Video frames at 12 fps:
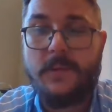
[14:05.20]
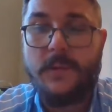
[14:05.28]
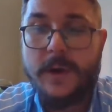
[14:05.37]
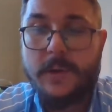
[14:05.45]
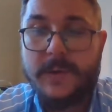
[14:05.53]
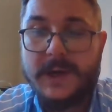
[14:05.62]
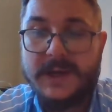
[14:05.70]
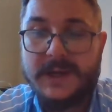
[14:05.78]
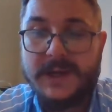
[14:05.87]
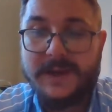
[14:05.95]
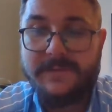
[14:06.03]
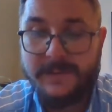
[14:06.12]
what do we need
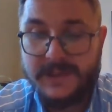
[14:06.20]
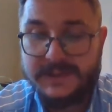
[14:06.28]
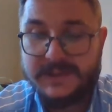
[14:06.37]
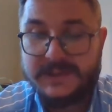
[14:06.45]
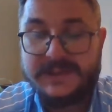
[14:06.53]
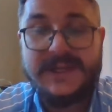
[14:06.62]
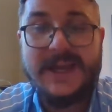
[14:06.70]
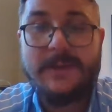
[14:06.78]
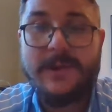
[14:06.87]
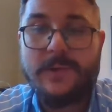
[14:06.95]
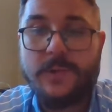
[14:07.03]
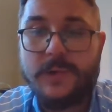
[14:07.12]
to get from this? Say
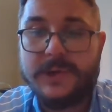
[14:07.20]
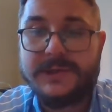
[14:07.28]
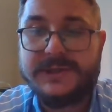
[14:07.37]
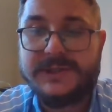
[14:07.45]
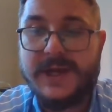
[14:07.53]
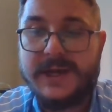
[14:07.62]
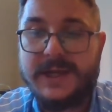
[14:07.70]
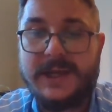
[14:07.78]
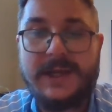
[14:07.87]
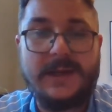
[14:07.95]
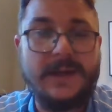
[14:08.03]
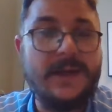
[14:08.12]
we were
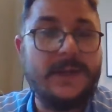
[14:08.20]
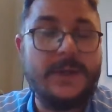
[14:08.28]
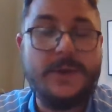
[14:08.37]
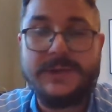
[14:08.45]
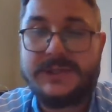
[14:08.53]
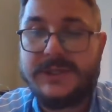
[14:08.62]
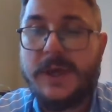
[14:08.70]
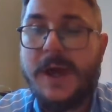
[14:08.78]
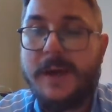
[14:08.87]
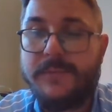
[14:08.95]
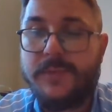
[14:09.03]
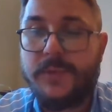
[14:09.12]
studying those
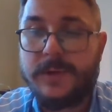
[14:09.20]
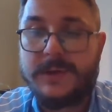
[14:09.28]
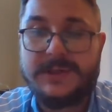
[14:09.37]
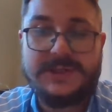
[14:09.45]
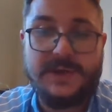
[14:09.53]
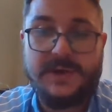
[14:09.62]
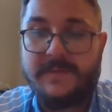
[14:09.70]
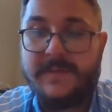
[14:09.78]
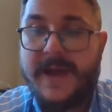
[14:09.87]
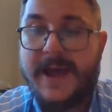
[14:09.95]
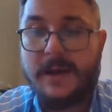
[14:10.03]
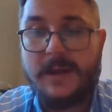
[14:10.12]
top breweries, Sierra
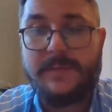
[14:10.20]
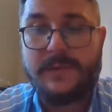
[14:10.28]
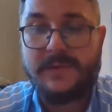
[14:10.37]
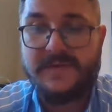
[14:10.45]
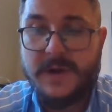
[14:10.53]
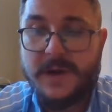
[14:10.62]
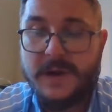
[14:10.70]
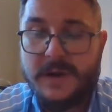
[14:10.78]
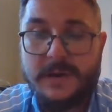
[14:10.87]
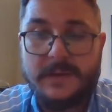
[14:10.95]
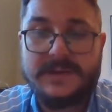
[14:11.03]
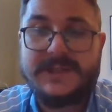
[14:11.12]
Nevada,
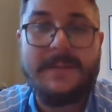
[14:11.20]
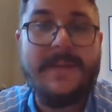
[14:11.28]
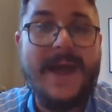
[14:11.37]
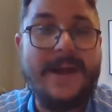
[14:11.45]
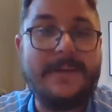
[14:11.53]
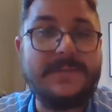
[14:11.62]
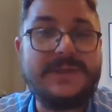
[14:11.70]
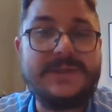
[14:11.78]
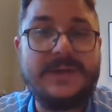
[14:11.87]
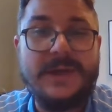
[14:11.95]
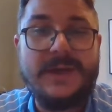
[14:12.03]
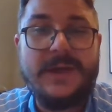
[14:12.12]
Boulevard, or Sam
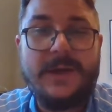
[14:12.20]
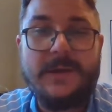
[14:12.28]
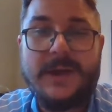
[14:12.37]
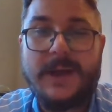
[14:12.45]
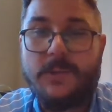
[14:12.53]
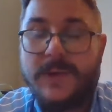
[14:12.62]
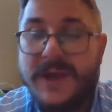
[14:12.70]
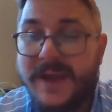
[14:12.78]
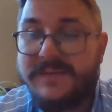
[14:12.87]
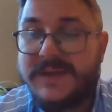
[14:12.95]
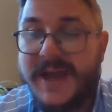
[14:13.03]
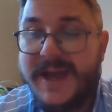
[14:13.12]
Adams. Okay, we
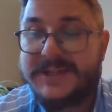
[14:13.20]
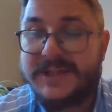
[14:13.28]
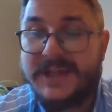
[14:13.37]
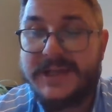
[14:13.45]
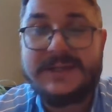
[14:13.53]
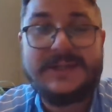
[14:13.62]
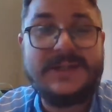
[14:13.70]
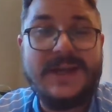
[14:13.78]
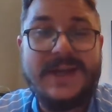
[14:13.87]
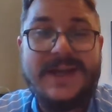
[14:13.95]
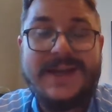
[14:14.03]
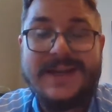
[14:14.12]
have to ask this.
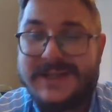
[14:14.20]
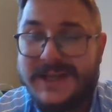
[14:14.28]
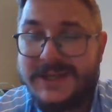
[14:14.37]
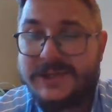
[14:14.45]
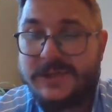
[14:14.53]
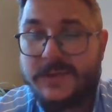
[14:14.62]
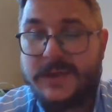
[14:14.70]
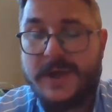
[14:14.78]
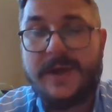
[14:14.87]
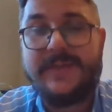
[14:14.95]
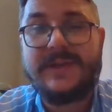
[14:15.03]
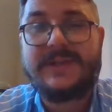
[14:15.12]
Is history
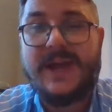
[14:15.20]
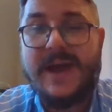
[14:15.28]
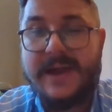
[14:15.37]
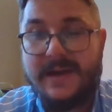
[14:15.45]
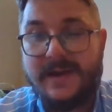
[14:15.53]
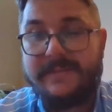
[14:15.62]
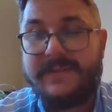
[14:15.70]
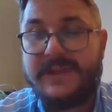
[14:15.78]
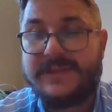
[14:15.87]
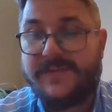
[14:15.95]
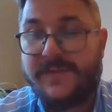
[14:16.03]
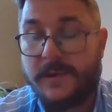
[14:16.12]
on the side of
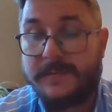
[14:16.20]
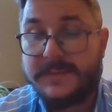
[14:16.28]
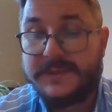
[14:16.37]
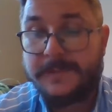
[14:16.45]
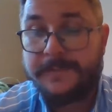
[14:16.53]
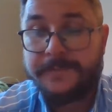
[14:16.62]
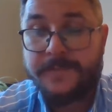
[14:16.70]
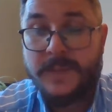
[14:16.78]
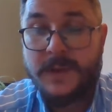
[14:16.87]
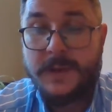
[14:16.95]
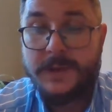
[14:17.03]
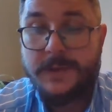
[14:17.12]
these firms?
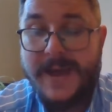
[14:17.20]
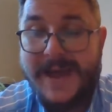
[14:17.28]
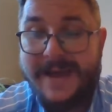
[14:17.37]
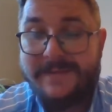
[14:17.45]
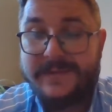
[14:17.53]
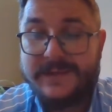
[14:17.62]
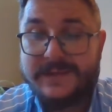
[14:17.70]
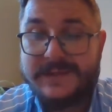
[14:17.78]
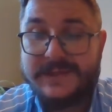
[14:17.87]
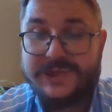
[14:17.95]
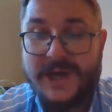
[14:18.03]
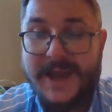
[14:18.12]
You have this
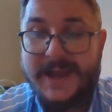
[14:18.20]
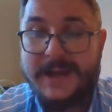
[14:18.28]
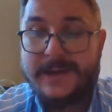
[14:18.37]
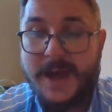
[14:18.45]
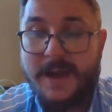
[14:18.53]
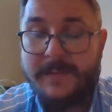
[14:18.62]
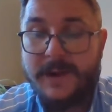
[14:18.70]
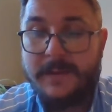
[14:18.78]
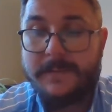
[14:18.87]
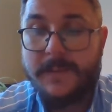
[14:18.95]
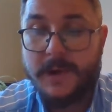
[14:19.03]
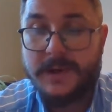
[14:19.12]
giant
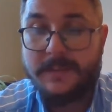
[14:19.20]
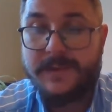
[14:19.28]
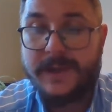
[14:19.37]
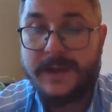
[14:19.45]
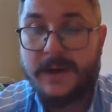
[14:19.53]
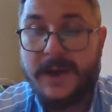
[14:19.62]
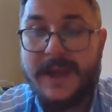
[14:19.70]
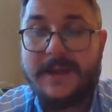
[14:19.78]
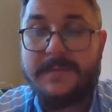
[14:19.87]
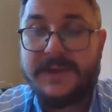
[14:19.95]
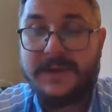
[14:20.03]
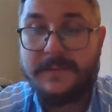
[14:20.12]
dominant market player,
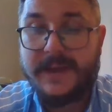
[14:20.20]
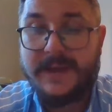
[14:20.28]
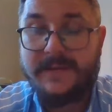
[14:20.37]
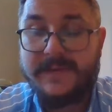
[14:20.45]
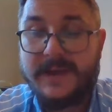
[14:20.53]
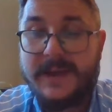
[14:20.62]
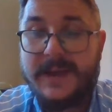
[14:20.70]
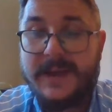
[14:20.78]
AB InBev,